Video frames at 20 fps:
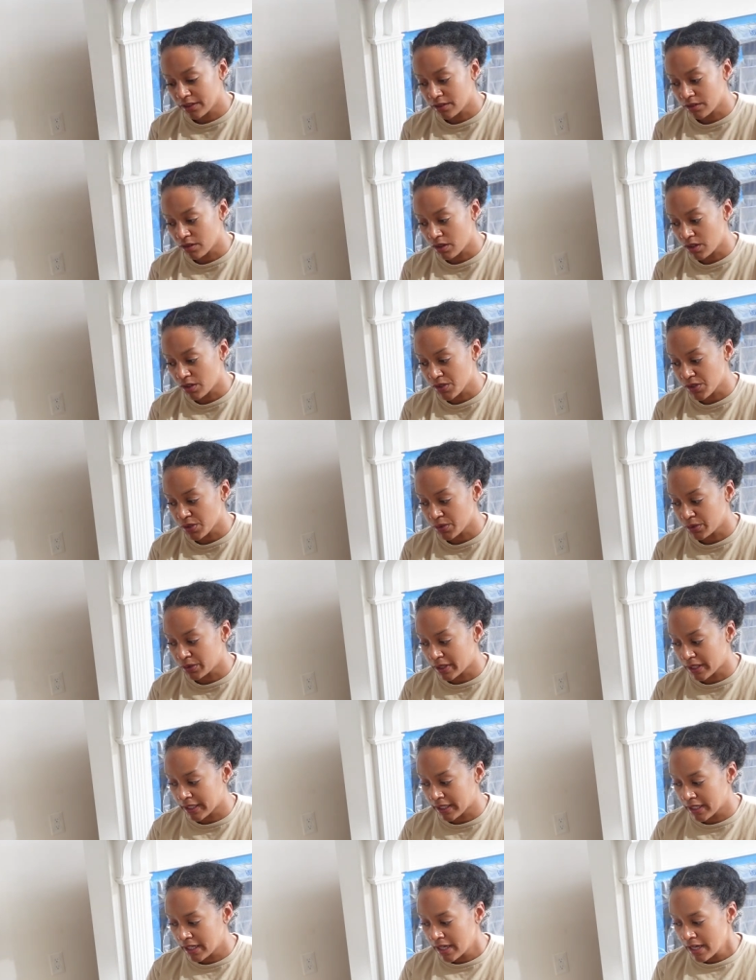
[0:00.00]
There are also
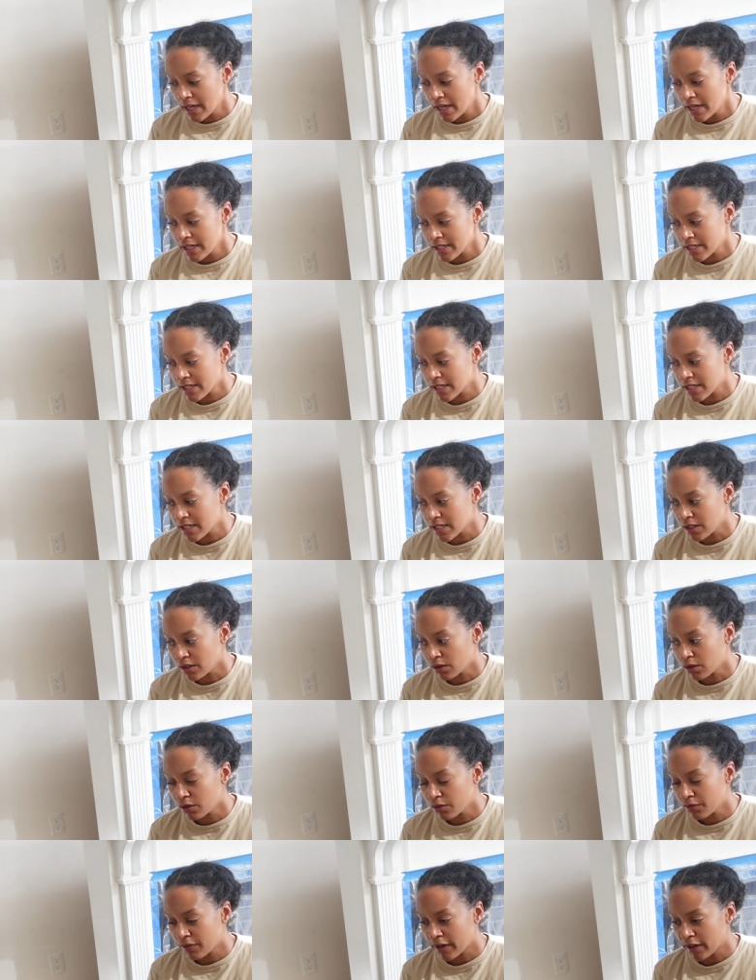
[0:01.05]
like
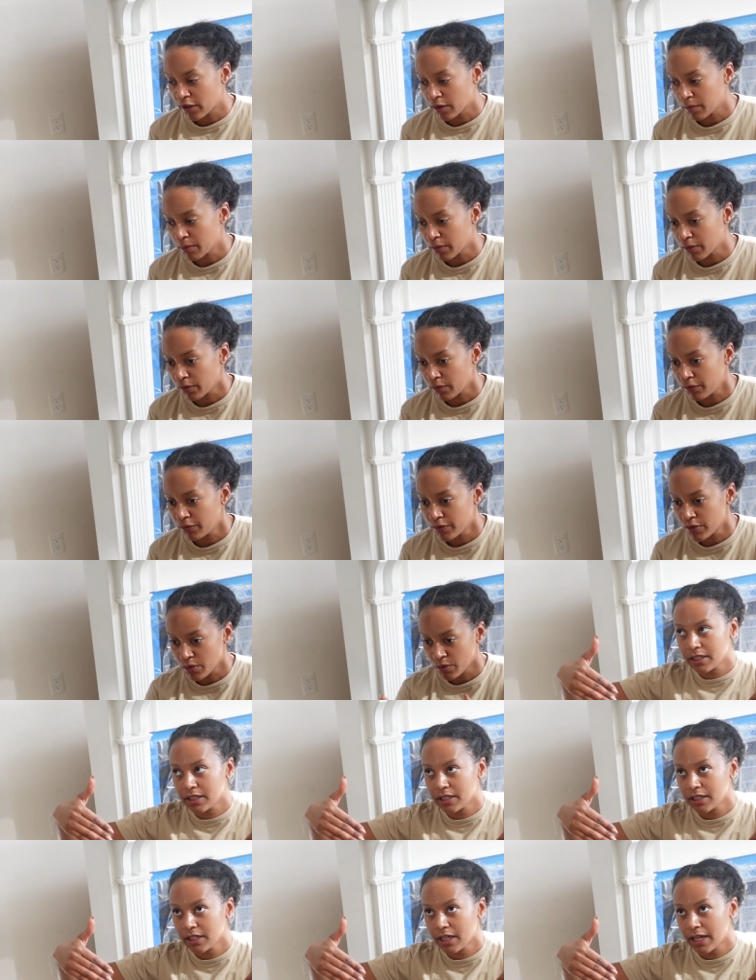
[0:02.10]
steel fireproofs.
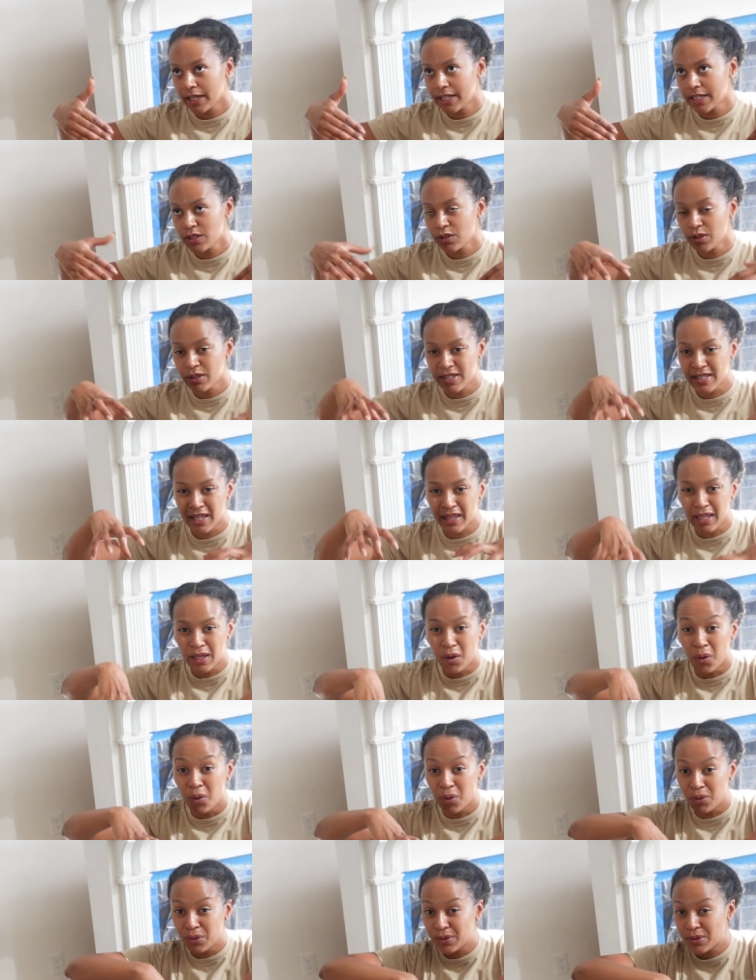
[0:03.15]
I guess you could say like
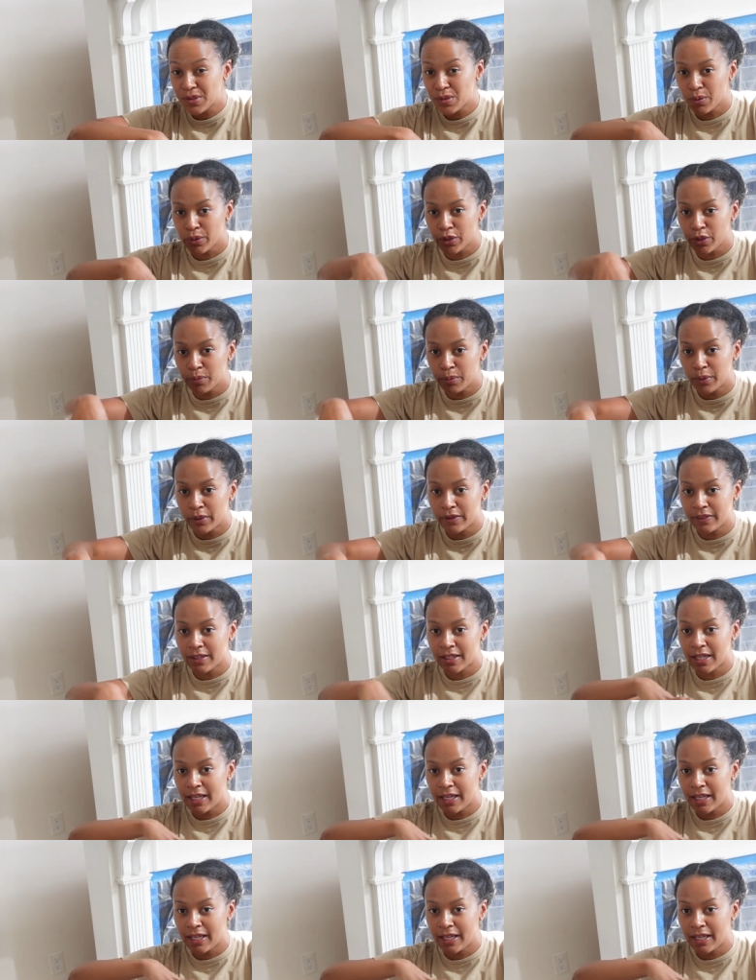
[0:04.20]
holes where you put the